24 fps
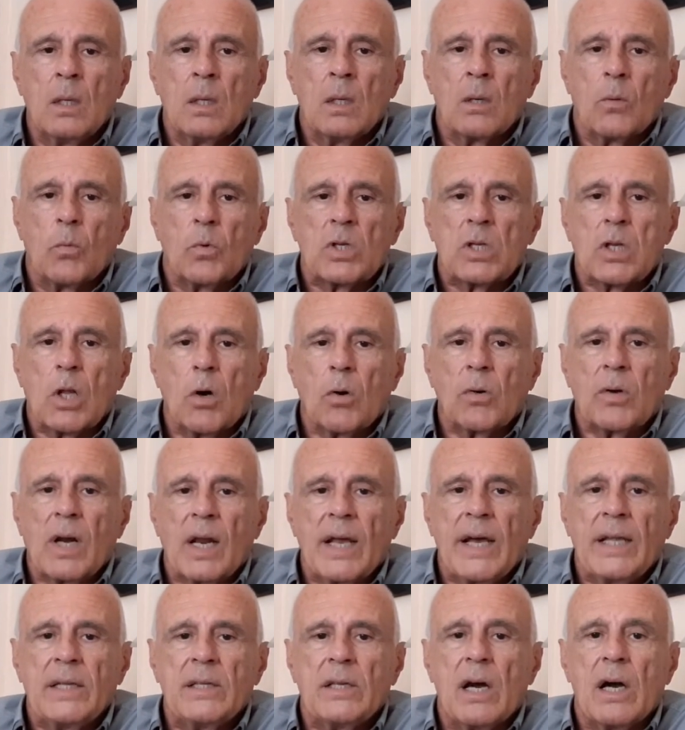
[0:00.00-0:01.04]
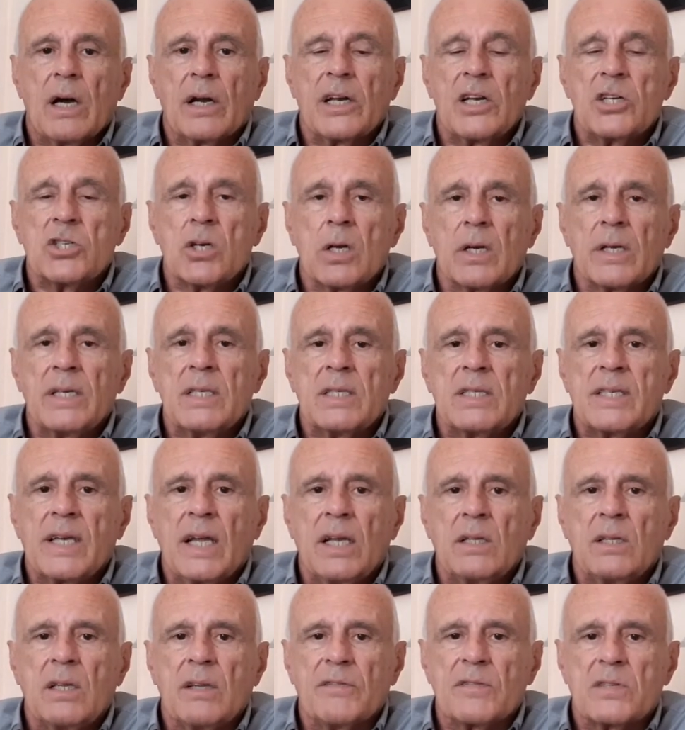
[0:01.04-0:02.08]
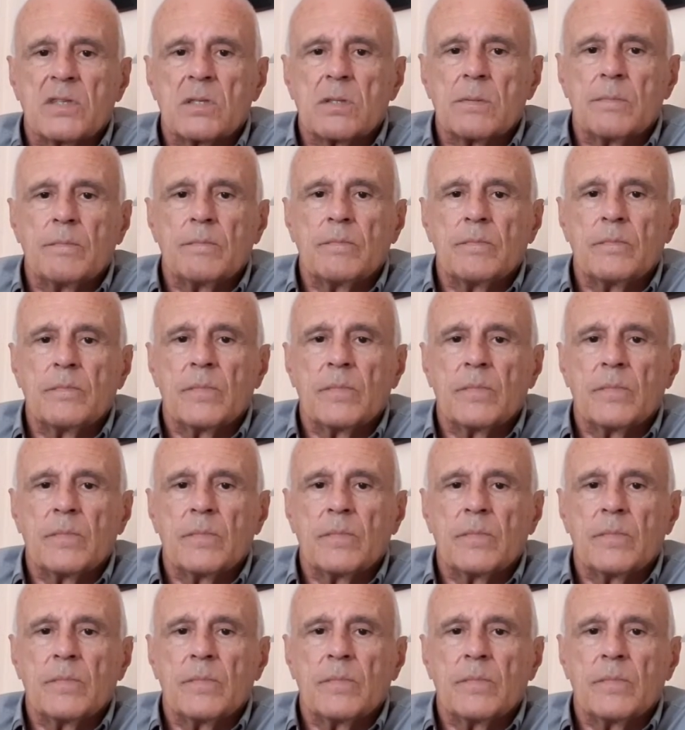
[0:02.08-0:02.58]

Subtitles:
With local and regional incentives